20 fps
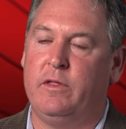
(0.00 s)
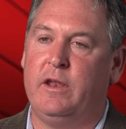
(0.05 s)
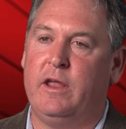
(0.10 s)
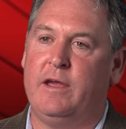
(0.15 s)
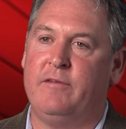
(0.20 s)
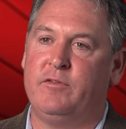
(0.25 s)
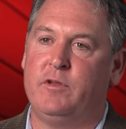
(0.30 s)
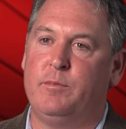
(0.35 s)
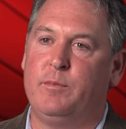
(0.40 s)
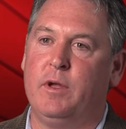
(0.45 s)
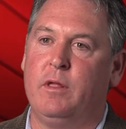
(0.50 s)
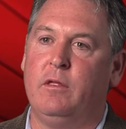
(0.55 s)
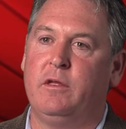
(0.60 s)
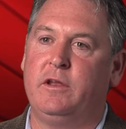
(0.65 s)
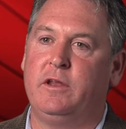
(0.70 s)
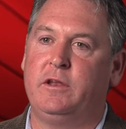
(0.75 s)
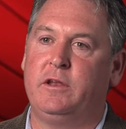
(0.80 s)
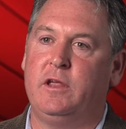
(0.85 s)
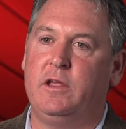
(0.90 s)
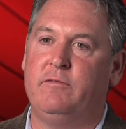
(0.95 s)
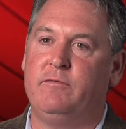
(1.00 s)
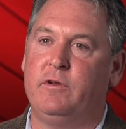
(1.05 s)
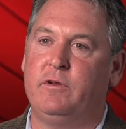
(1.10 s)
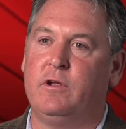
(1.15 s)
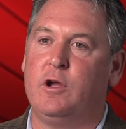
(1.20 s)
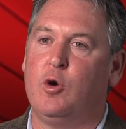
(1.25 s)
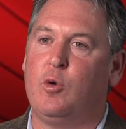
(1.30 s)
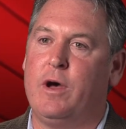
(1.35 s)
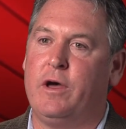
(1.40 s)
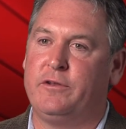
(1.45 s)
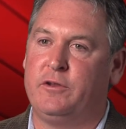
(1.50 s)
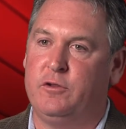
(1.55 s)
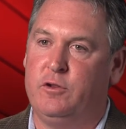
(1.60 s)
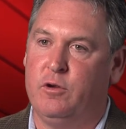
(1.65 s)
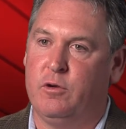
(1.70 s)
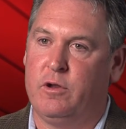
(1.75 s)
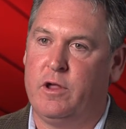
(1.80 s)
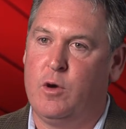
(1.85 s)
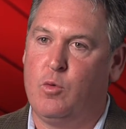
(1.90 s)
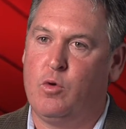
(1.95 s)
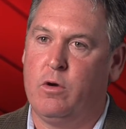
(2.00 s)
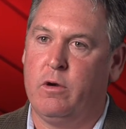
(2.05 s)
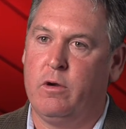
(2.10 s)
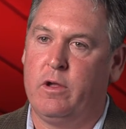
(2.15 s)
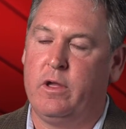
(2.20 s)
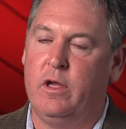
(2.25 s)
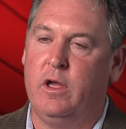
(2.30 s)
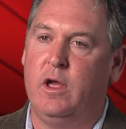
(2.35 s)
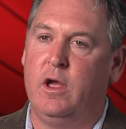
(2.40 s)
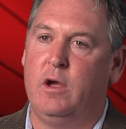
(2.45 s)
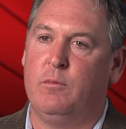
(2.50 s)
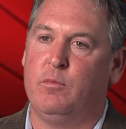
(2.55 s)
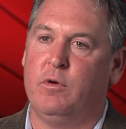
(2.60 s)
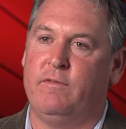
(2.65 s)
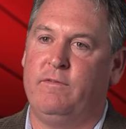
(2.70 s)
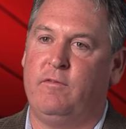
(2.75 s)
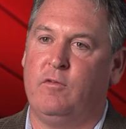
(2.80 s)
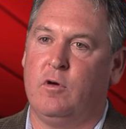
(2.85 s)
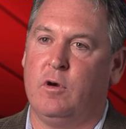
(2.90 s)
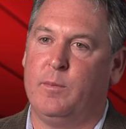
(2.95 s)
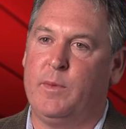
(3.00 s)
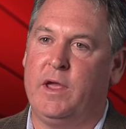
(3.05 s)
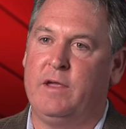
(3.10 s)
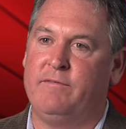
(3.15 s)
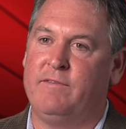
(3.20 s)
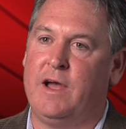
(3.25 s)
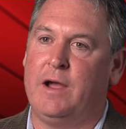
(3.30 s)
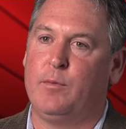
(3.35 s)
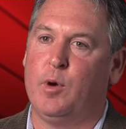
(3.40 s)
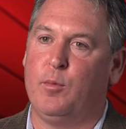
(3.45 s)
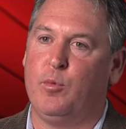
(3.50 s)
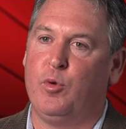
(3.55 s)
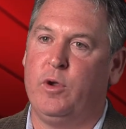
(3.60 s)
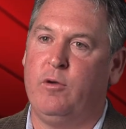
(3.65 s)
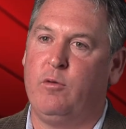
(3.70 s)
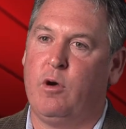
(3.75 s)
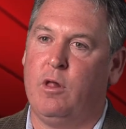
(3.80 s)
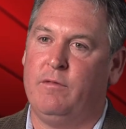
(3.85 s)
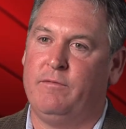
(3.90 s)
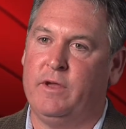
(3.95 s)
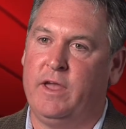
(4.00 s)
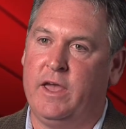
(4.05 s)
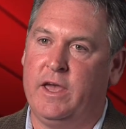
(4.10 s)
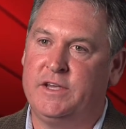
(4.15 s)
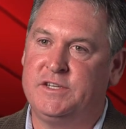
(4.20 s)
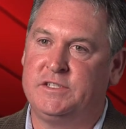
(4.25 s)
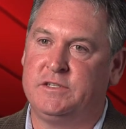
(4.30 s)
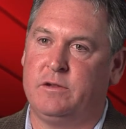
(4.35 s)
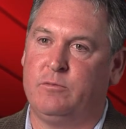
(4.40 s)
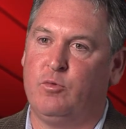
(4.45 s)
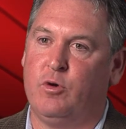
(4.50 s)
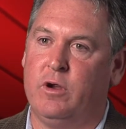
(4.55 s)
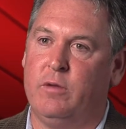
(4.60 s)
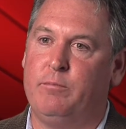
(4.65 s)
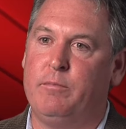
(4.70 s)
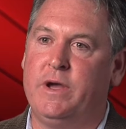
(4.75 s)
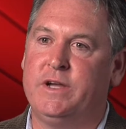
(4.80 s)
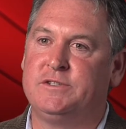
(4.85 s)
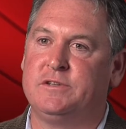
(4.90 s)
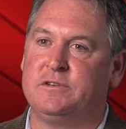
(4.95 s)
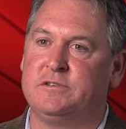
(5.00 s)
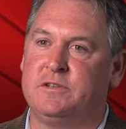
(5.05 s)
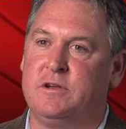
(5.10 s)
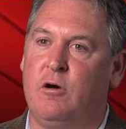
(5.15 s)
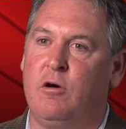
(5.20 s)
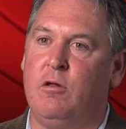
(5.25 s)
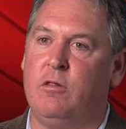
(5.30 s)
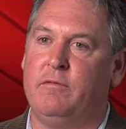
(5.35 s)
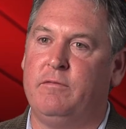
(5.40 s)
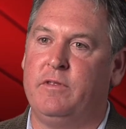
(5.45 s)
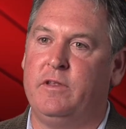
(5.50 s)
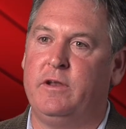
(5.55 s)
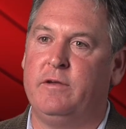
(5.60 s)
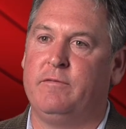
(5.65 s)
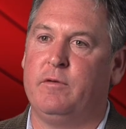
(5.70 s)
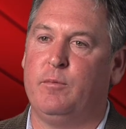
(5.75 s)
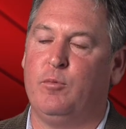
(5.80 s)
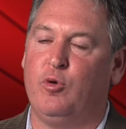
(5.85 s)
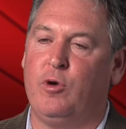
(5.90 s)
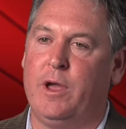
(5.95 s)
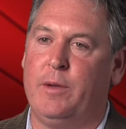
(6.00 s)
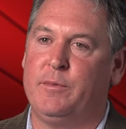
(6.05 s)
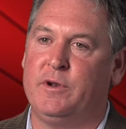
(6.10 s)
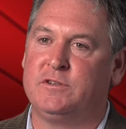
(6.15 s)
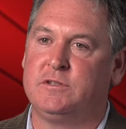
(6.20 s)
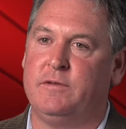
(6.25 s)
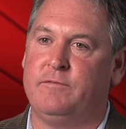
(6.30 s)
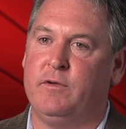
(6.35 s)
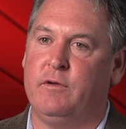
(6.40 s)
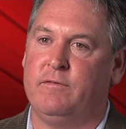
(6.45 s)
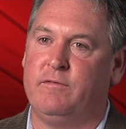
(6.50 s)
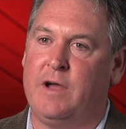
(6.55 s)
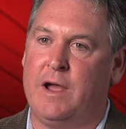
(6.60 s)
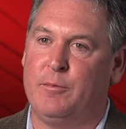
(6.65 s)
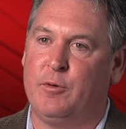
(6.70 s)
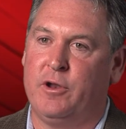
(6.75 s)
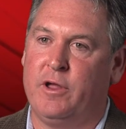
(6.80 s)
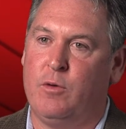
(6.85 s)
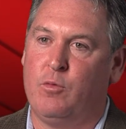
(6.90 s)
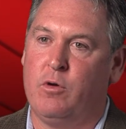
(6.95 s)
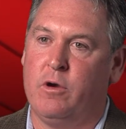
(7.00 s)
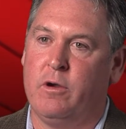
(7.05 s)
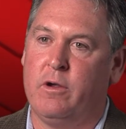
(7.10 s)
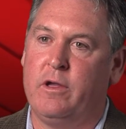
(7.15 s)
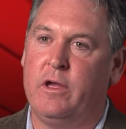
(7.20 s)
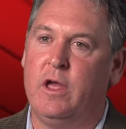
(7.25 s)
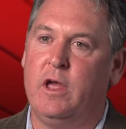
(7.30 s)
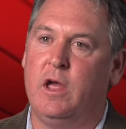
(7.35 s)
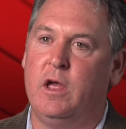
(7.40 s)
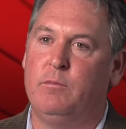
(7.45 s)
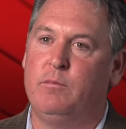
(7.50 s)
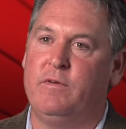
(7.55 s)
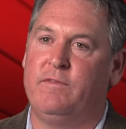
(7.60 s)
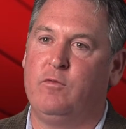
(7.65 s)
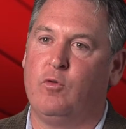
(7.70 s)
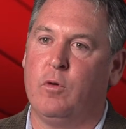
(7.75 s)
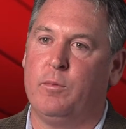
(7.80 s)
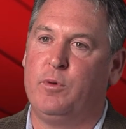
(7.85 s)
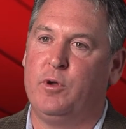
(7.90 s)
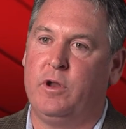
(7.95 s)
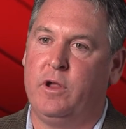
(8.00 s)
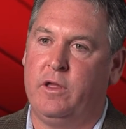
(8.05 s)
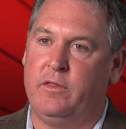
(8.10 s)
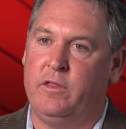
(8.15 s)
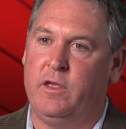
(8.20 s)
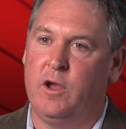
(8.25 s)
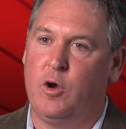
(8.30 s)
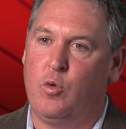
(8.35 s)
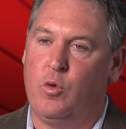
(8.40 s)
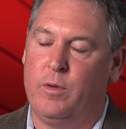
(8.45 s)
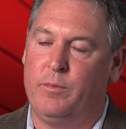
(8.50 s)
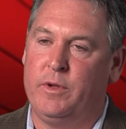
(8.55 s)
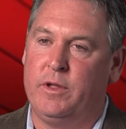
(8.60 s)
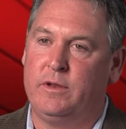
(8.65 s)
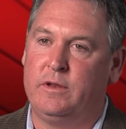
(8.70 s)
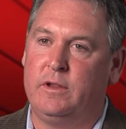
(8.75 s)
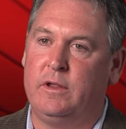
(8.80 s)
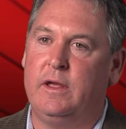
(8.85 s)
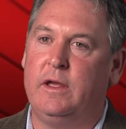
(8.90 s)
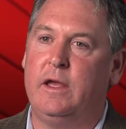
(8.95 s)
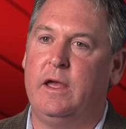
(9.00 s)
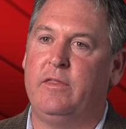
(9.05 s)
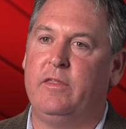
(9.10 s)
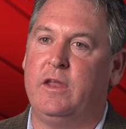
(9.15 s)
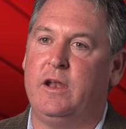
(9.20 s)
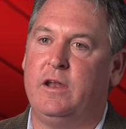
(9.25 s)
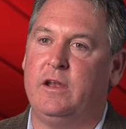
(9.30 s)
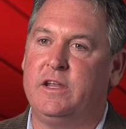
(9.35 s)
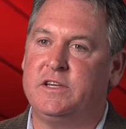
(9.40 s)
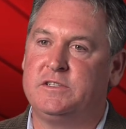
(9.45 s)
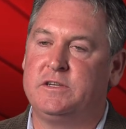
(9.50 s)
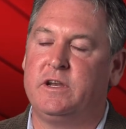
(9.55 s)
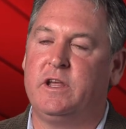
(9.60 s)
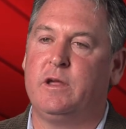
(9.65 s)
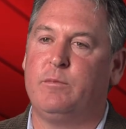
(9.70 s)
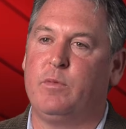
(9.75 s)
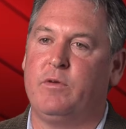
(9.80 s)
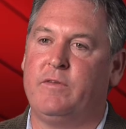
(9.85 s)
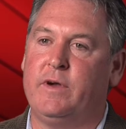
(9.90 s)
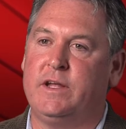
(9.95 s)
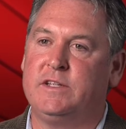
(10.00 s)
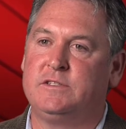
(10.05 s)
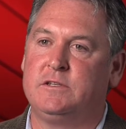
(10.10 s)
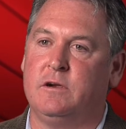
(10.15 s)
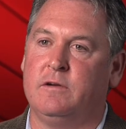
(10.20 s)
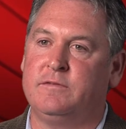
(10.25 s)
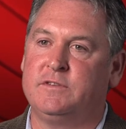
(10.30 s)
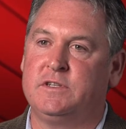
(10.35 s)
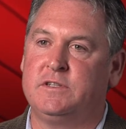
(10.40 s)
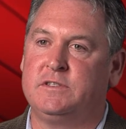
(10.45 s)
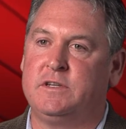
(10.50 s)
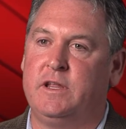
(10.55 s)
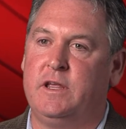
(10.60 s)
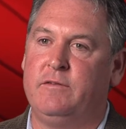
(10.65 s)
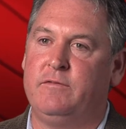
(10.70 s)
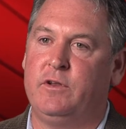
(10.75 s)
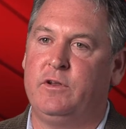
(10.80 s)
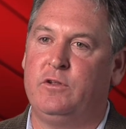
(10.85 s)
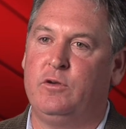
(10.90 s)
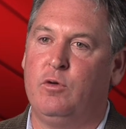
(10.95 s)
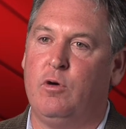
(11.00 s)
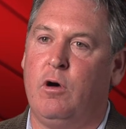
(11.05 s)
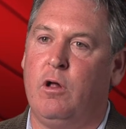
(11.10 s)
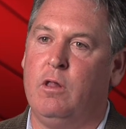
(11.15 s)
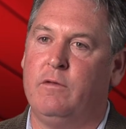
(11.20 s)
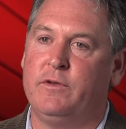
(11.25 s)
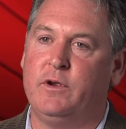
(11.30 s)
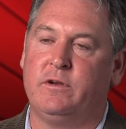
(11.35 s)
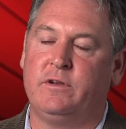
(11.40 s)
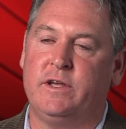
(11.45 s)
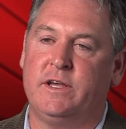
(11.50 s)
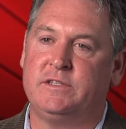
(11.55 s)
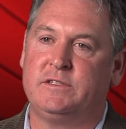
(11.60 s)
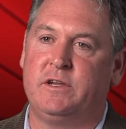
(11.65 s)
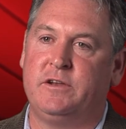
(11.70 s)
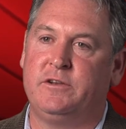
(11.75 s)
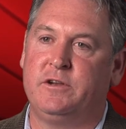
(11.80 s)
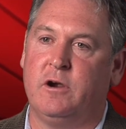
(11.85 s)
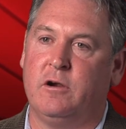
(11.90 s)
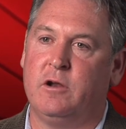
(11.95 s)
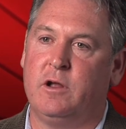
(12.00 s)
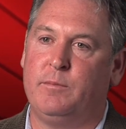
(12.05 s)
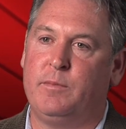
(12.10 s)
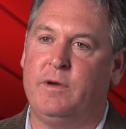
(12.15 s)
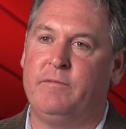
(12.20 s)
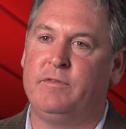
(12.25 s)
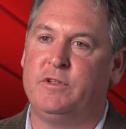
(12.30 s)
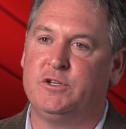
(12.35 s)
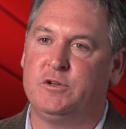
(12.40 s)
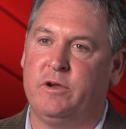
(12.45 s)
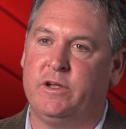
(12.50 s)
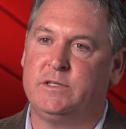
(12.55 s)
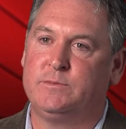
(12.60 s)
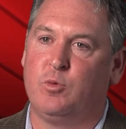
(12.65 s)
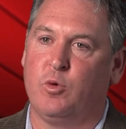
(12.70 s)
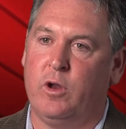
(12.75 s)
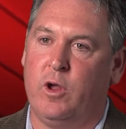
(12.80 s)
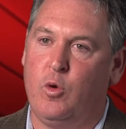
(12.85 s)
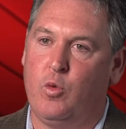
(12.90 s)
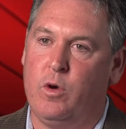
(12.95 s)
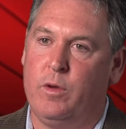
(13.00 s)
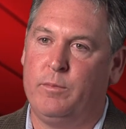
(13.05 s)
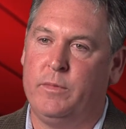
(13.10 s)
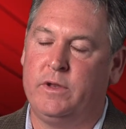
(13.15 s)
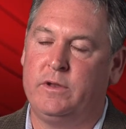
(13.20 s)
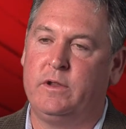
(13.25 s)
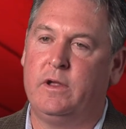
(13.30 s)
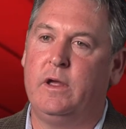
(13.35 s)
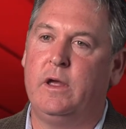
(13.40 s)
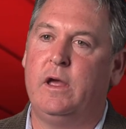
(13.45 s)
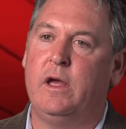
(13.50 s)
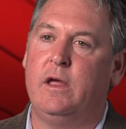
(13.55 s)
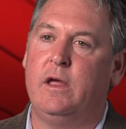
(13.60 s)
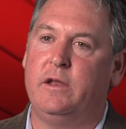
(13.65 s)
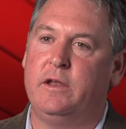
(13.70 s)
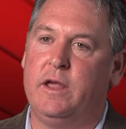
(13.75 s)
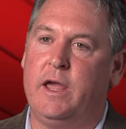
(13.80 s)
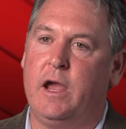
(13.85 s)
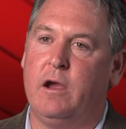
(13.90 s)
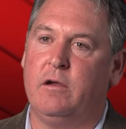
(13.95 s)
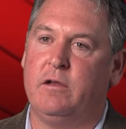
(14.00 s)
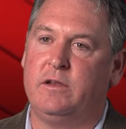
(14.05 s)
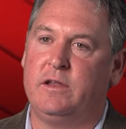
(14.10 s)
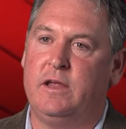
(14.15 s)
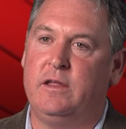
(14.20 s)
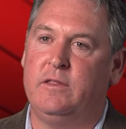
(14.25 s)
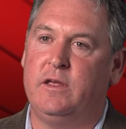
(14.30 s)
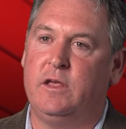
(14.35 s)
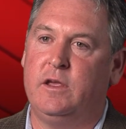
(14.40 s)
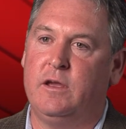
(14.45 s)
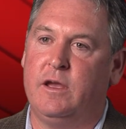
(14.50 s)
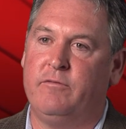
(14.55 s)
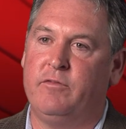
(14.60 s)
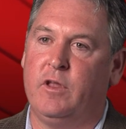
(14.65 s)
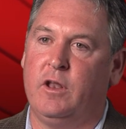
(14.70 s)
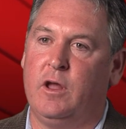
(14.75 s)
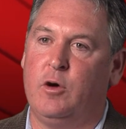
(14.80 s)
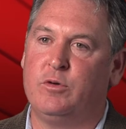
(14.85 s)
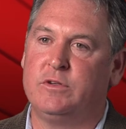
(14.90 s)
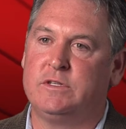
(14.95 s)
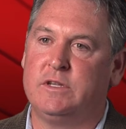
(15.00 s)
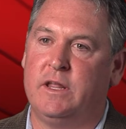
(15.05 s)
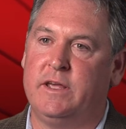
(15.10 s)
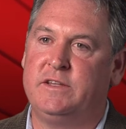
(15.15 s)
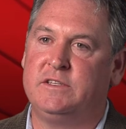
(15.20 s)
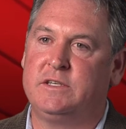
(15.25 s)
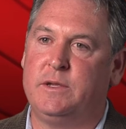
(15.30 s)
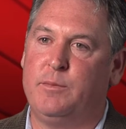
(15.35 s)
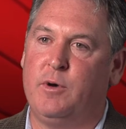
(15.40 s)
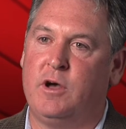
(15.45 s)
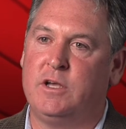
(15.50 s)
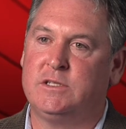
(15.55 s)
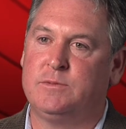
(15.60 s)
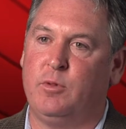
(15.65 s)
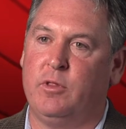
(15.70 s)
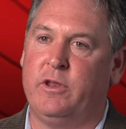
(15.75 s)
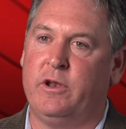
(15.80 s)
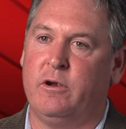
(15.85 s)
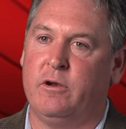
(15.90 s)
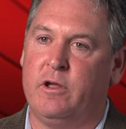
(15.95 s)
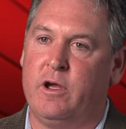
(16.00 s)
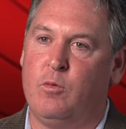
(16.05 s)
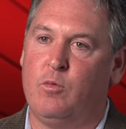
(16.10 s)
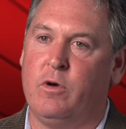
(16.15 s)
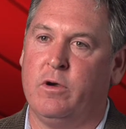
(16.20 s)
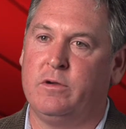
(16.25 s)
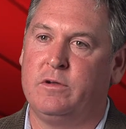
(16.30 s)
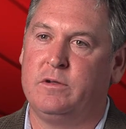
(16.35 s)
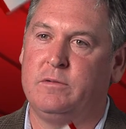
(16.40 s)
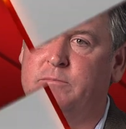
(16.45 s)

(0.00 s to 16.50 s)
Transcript: that have the ability to even go out to your network, perform a fiber pre-qualification where it measures all of the different parameters of your fiber network before putting in the equipment, and in addition can provide services to even do all of your test and turn up of the transport equipment to guarantee that you have the lowest latency possible in your network.